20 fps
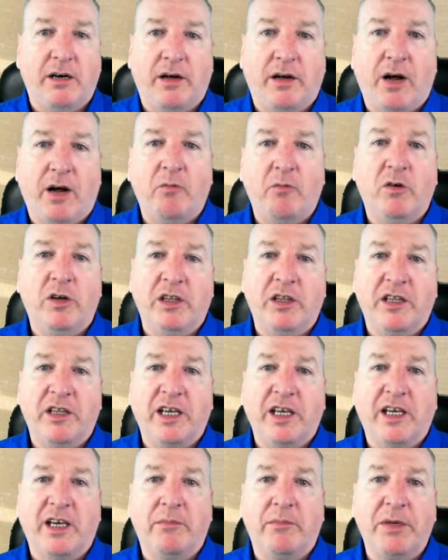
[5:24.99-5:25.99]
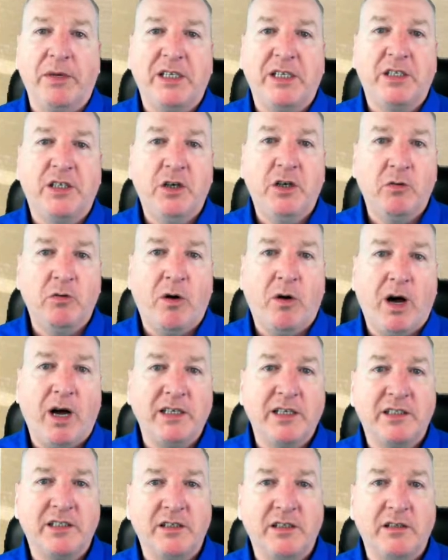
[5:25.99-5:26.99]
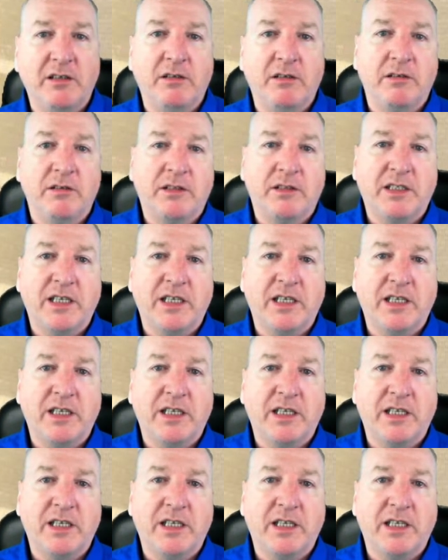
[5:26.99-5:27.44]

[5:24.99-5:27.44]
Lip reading: I wouldn't think it'd be too wise to